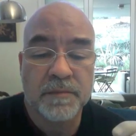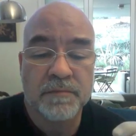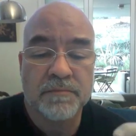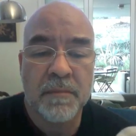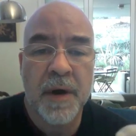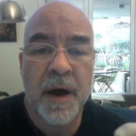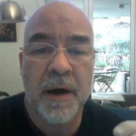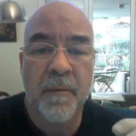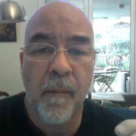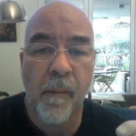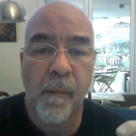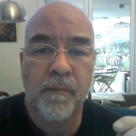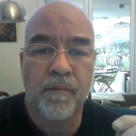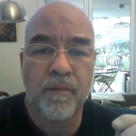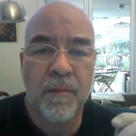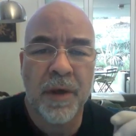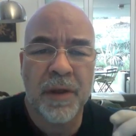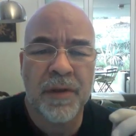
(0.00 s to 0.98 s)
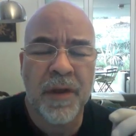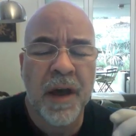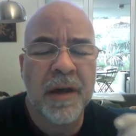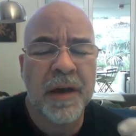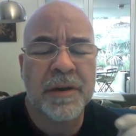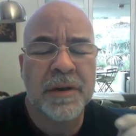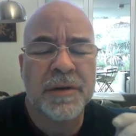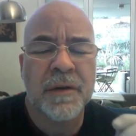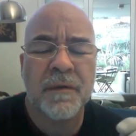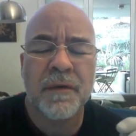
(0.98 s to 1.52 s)
My tongue
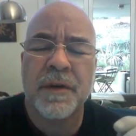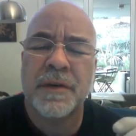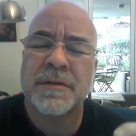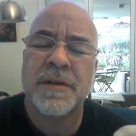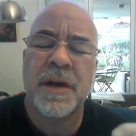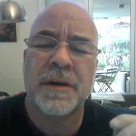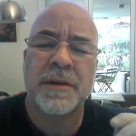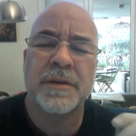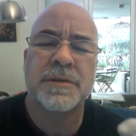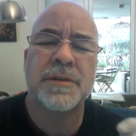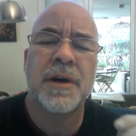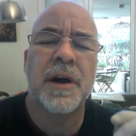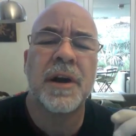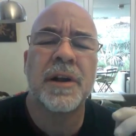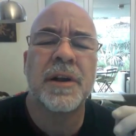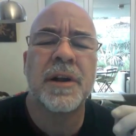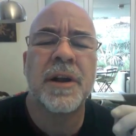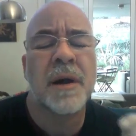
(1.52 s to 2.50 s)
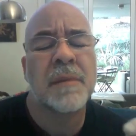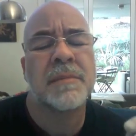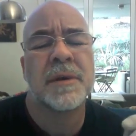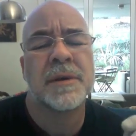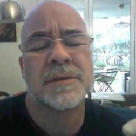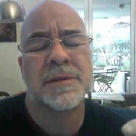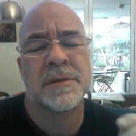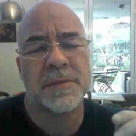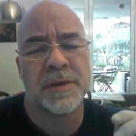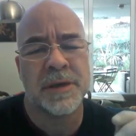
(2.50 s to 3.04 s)
actually feels like it's going numb
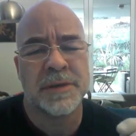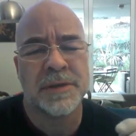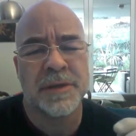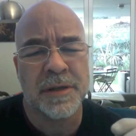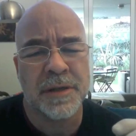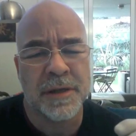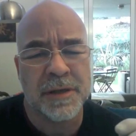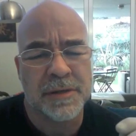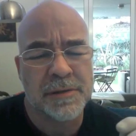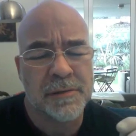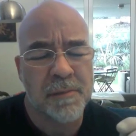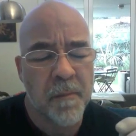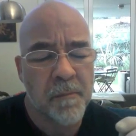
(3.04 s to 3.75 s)
as I'm eating this.